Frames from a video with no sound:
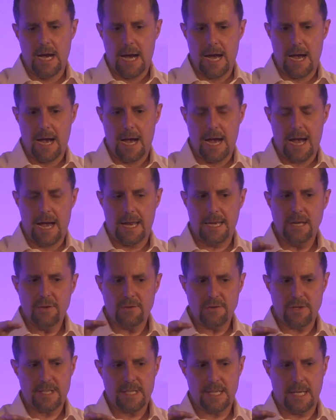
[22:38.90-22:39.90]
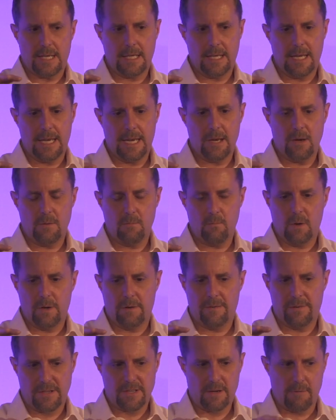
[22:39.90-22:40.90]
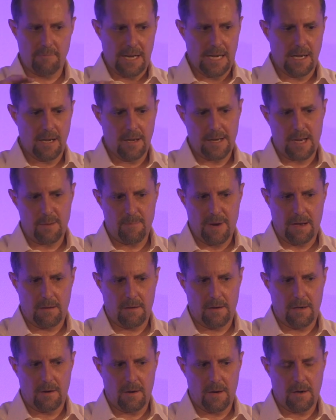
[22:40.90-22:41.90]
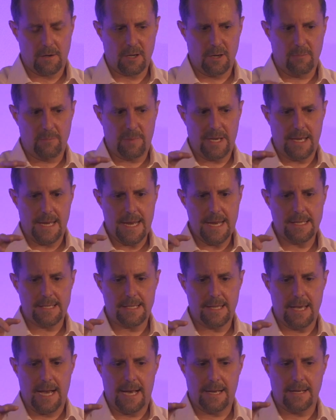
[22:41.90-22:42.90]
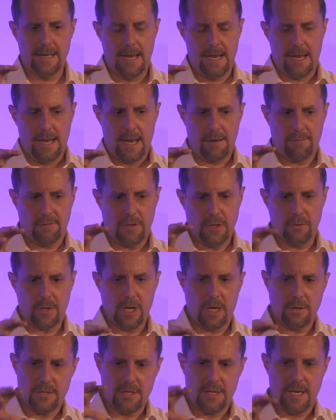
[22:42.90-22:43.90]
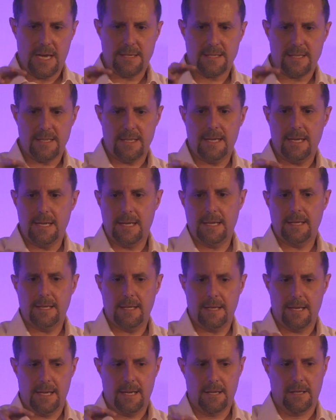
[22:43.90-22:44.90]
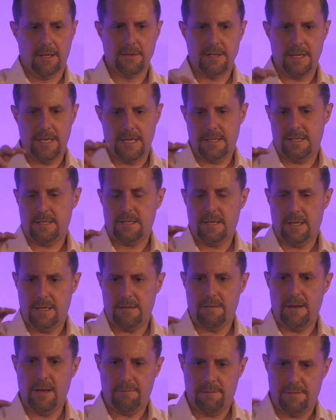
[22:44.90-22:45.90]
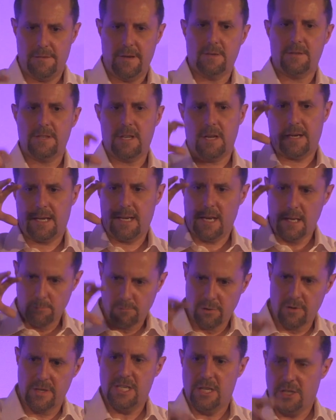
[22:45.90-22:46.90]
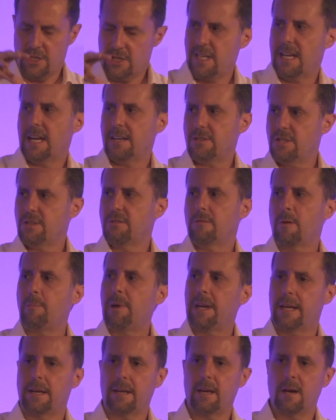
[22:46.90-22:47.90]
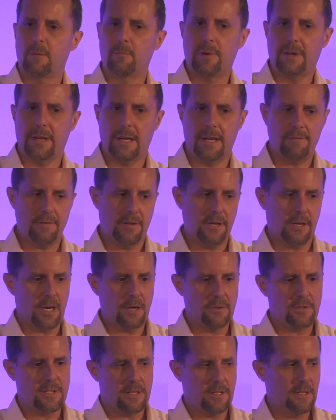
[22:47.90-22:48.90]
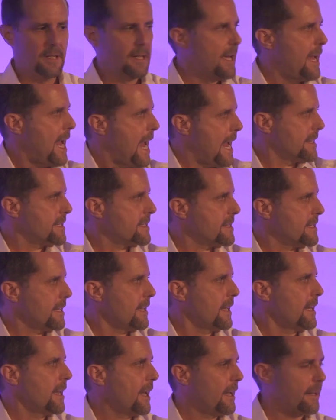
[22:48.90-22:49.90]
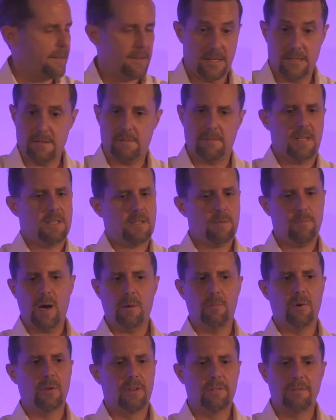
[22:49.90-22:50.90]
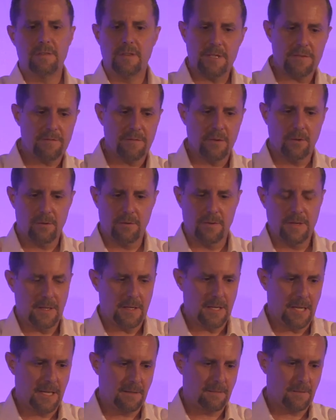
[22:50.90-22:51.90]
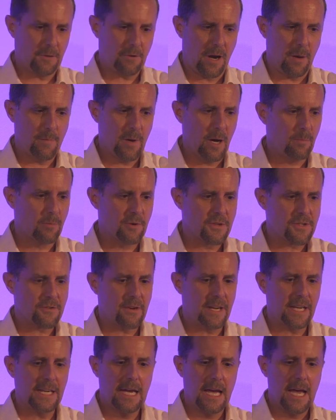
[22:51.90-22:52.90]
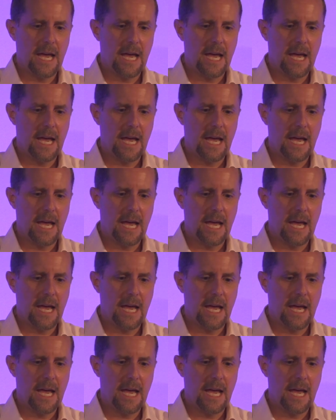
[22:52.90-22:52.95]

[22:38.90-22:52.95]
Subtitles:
And interestingly, one of the things I really like about our company is that if you go to SCE in London, it feels like a British/European company. If you go to SCEA, there's a pub on the first floor in Great Marlborough Street.